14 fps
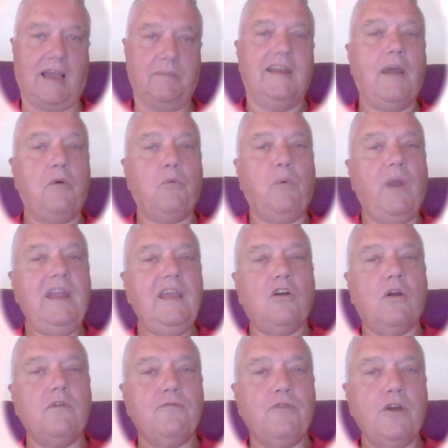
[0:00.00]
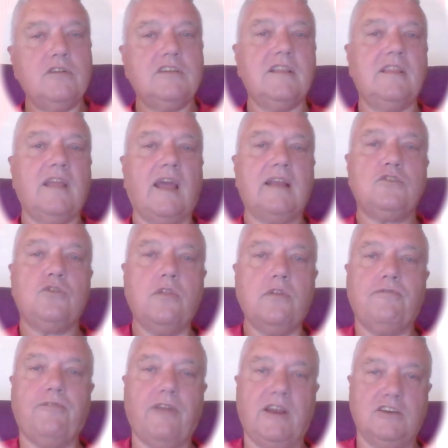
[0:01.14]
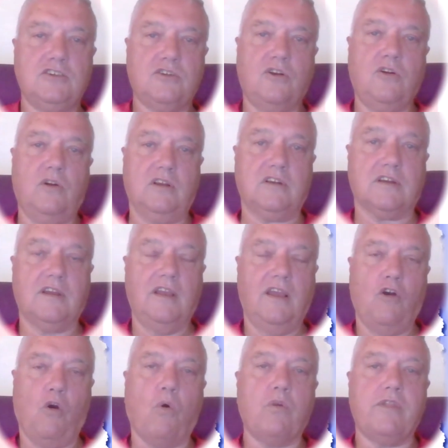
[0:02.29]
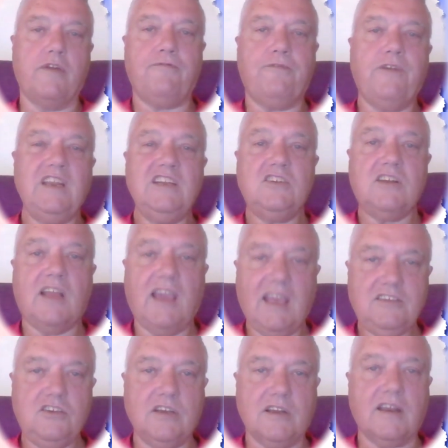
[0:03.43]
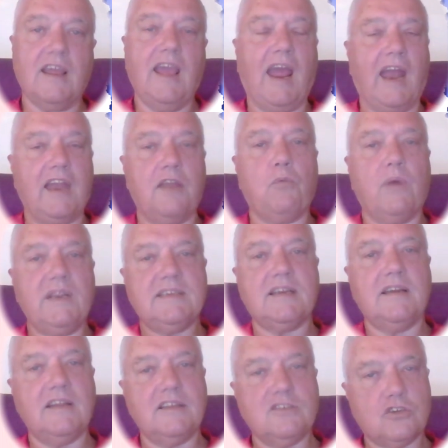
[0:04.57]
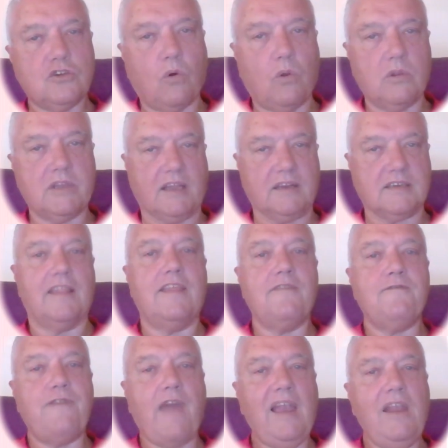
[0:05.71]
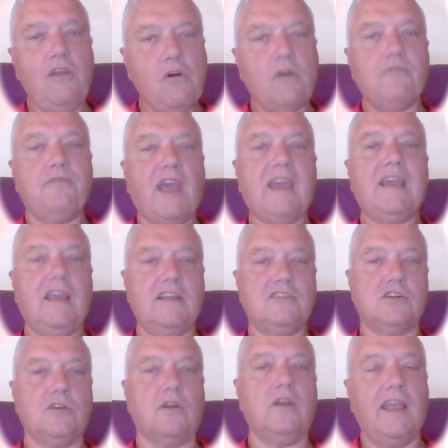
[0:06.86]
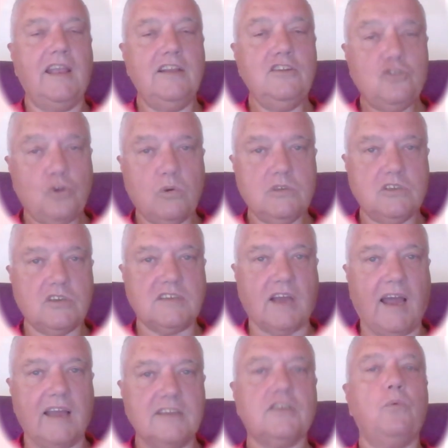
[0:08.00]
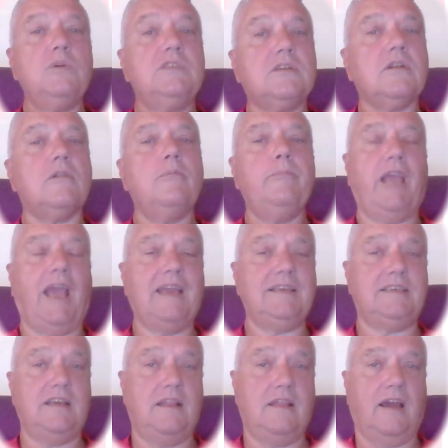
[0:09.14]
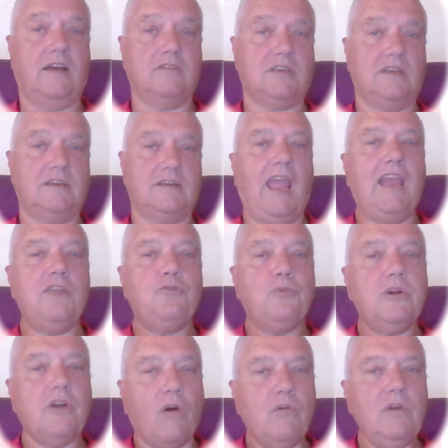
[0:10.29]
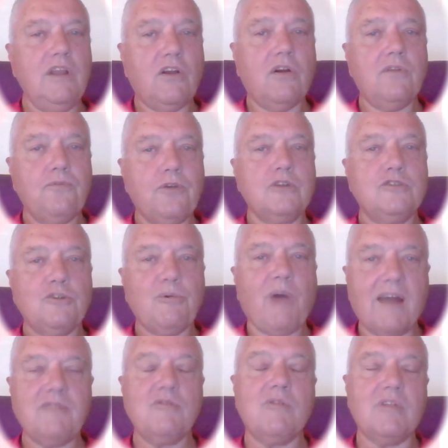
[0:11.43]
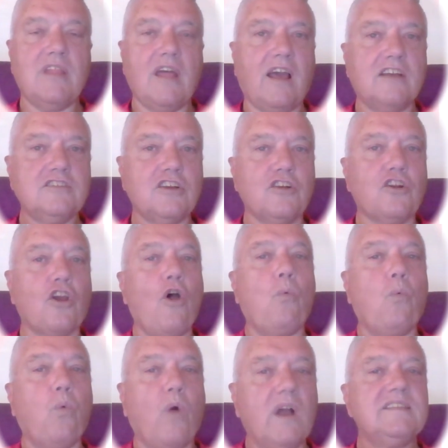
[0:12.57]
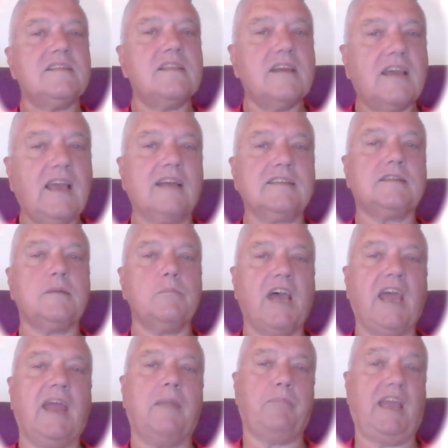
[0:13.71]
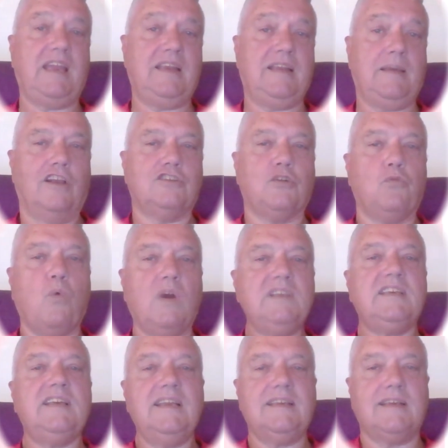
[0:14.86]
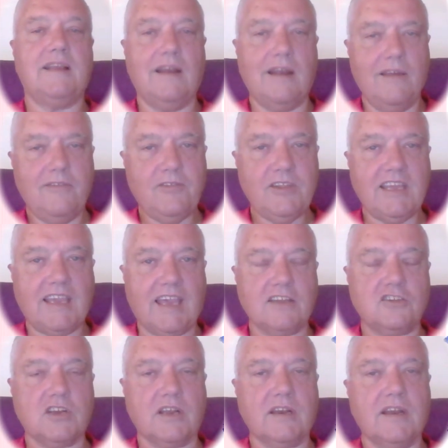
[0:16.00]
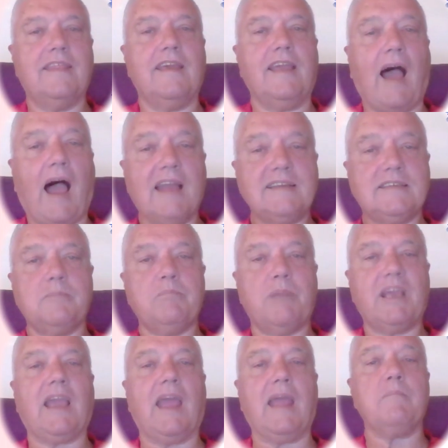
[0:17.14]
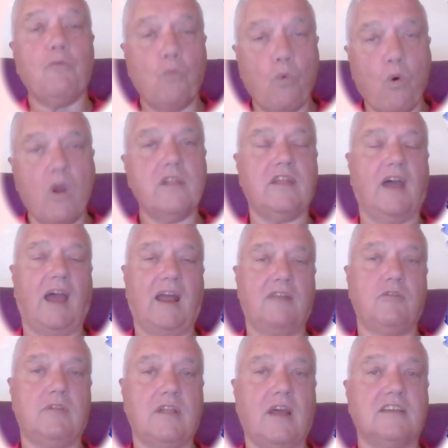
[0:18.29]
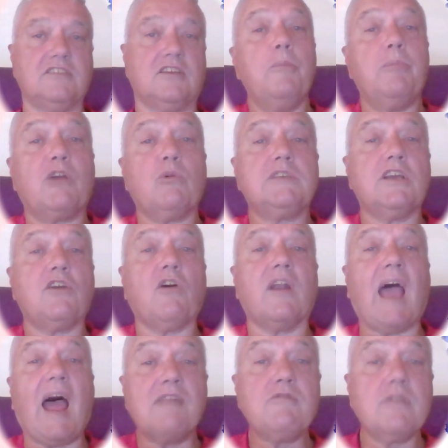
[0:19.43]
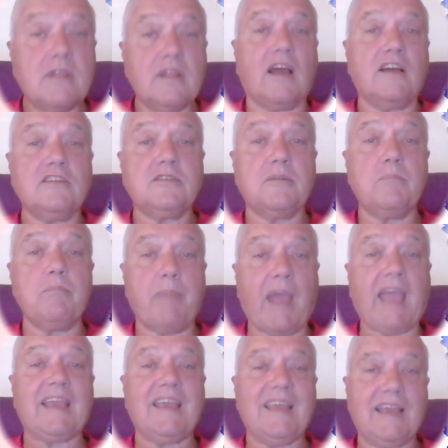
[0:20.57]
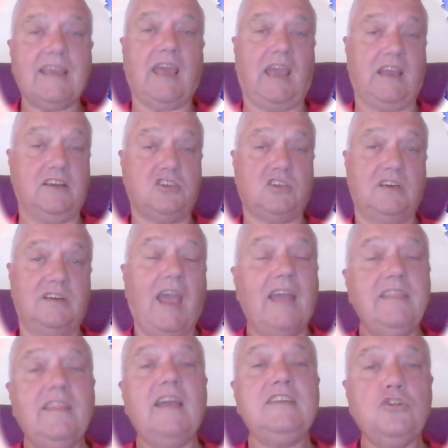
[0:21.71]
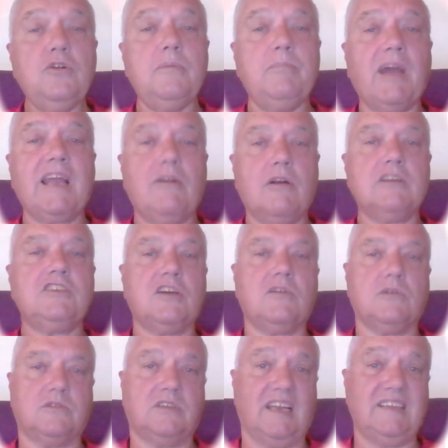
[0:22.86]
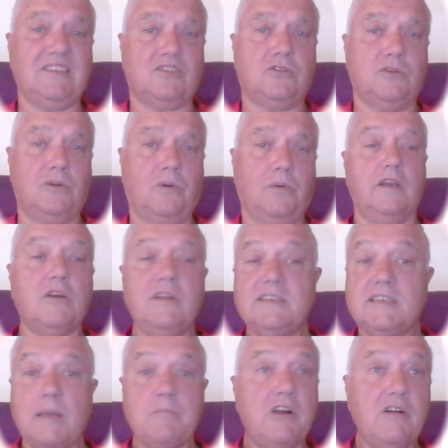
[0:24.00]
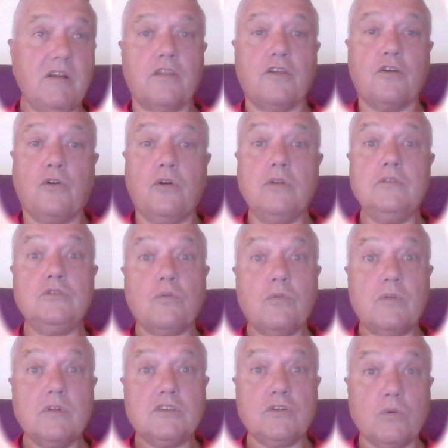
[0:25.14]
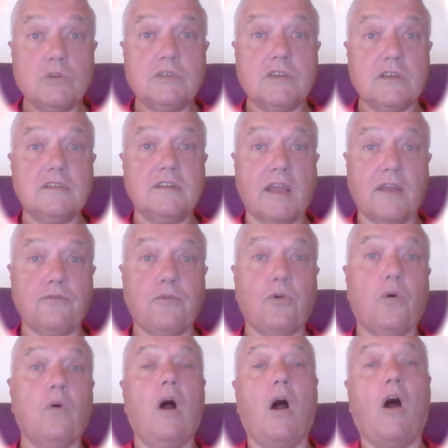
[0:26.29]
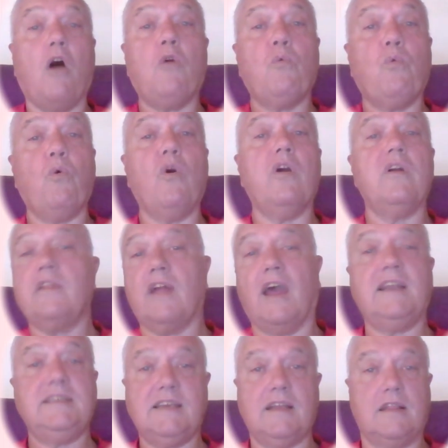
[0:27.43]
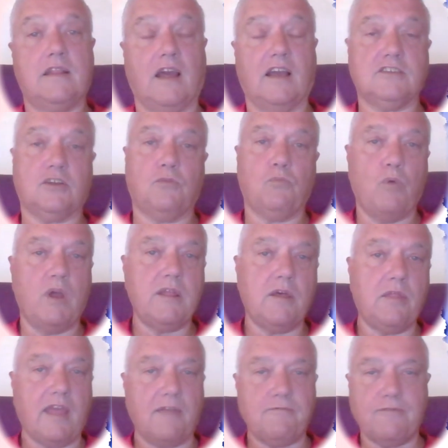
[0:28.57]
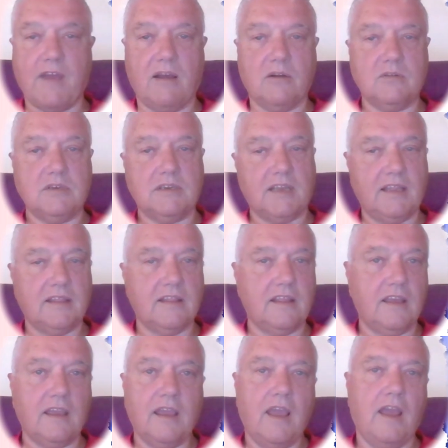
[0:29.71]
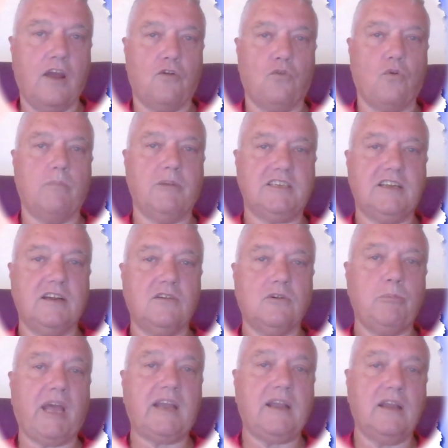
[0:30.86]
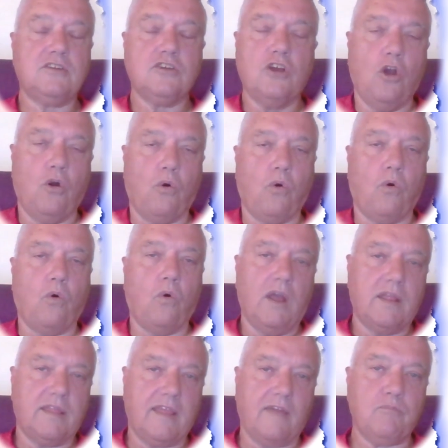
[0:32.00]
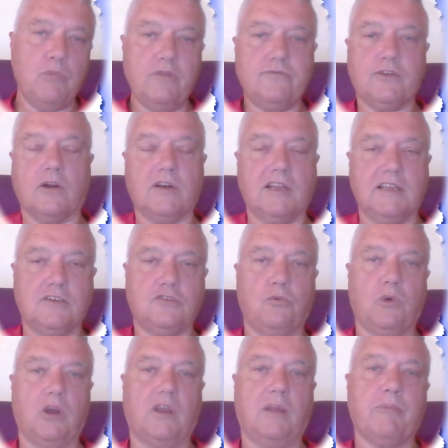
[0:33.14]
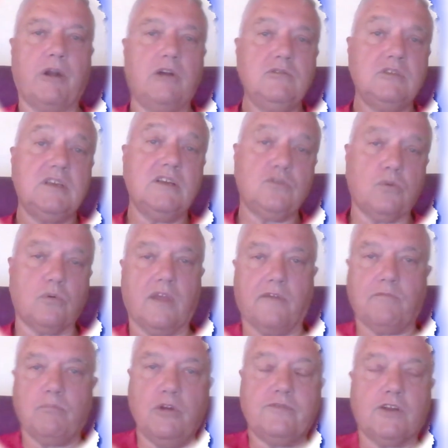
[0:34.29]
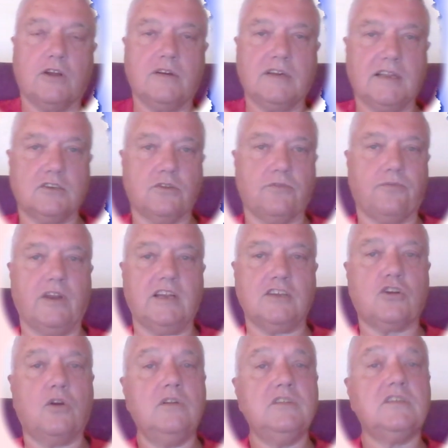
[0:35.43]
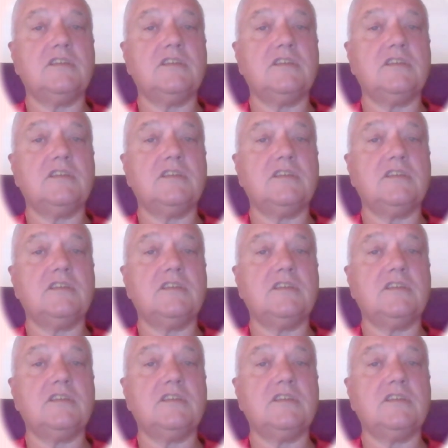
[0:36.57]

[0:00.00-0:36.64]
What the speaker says: Now, when he converted that to the finished good, or the finished kitchen, and he went and installed it, the value of that kitchen in George's eyes would still be 80,000. It would only convert to 100,000 once the customer had paid him. So once he delivered the kitchen, the item became worth 100,000 because he got 100,000 back in cash. And that should make logical sense to you. In summary, the goods or resources, therefore, are worth 80,000, whether they're found in the raw material bucket, or they've moved on into work in process, or they've moved on into finished goods,